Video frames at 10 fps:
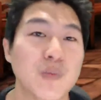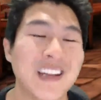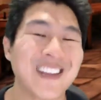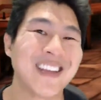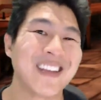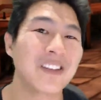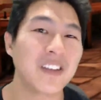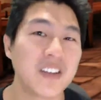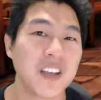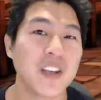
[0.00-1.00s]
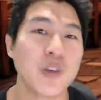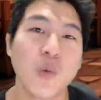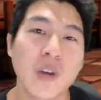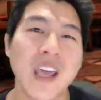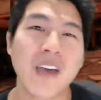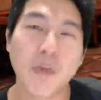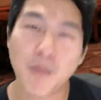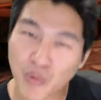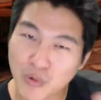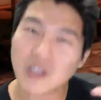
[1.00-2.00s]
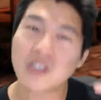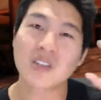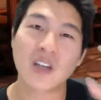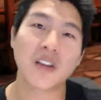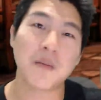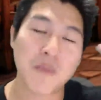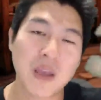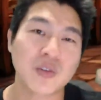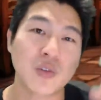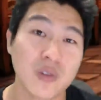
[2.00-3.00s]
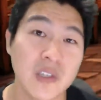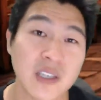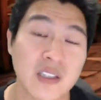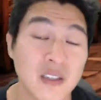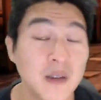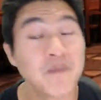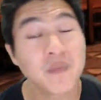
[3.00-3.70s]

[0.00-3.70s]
but at the end of the day, you want to have a pretty solid mental list.